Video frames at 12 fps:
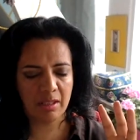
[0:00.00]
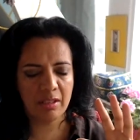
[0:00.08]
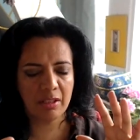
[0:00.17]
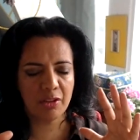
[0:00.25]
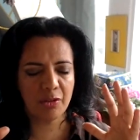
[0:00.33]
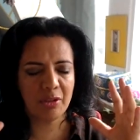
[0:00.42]

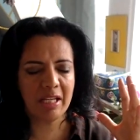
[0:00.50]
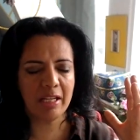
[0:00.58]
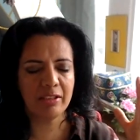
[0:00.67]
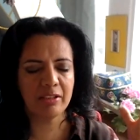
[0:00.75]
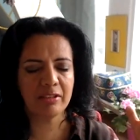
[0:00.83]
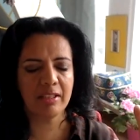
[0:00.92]
And the
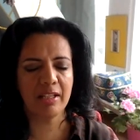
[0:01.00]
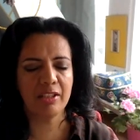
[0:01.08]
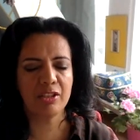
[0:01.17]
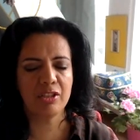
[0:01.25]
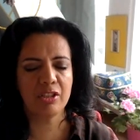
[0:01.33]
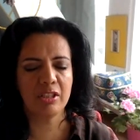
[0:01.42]
Creator's
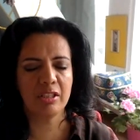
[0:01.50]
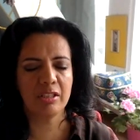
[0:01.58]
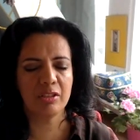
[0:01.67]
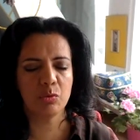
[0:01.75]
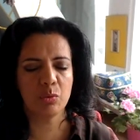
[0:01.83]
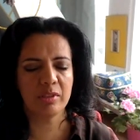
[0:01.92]

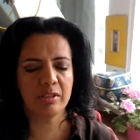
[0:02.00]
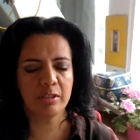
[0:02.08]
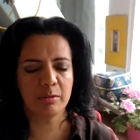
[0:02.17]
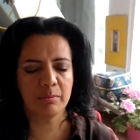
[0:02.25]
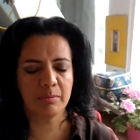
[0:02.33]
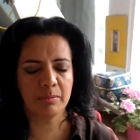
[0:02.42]
is
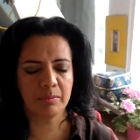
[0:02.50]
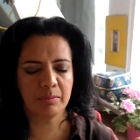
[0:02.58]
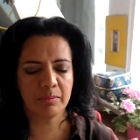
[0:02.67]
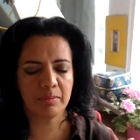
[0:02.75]
wisdom